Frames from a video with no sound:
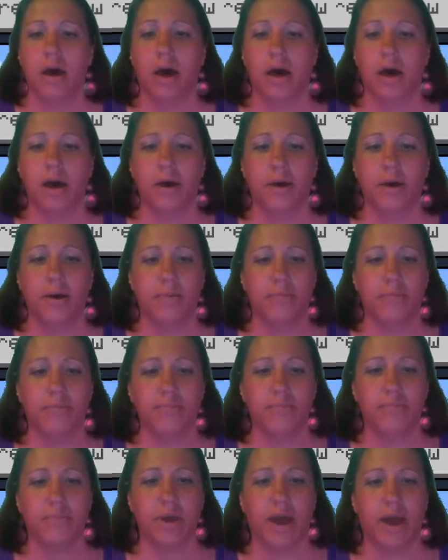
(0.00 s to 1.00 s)

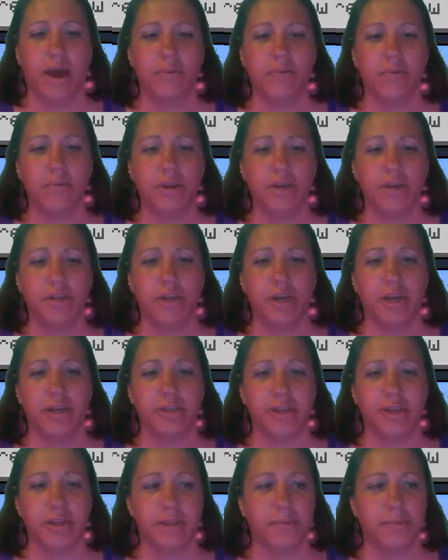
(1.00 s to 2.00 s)
I wouldn't change
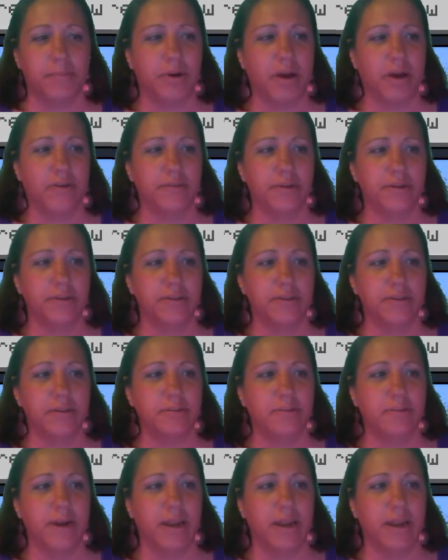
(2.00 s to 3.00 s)
any of the
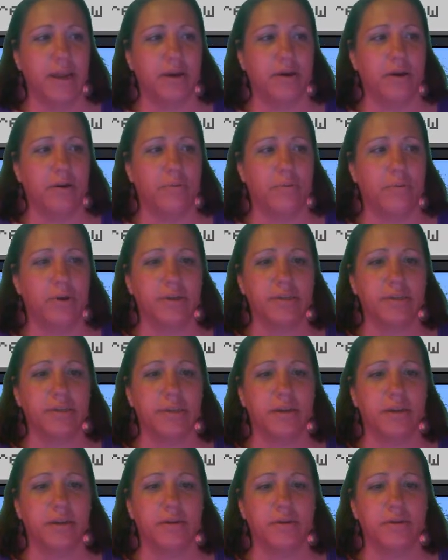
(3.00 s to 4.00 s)
preferences right now. We're just
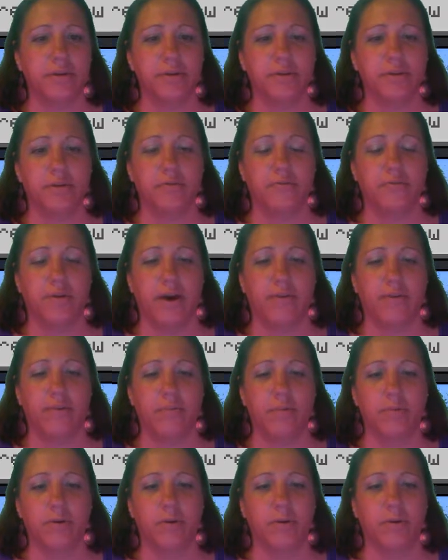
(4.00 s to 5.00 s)
going to go into survival
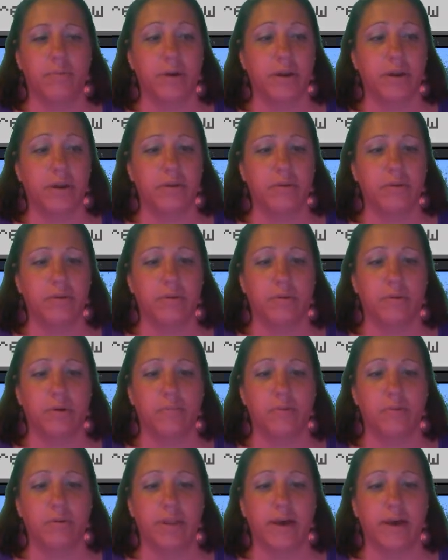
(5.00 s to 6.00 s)
mode, and we're going to go
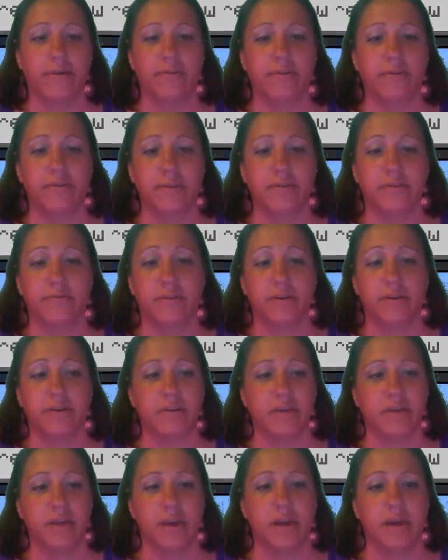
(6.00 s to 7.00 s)
normal level
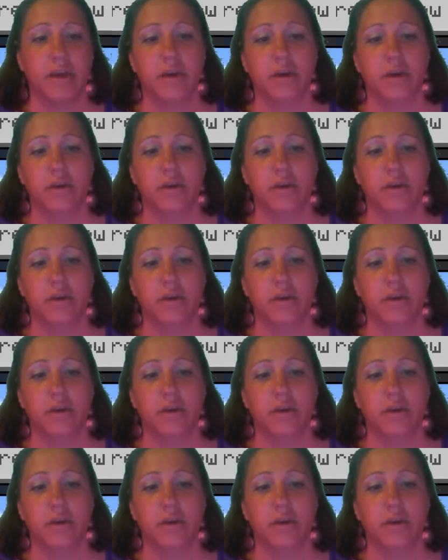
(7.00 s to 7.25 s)
difficulty.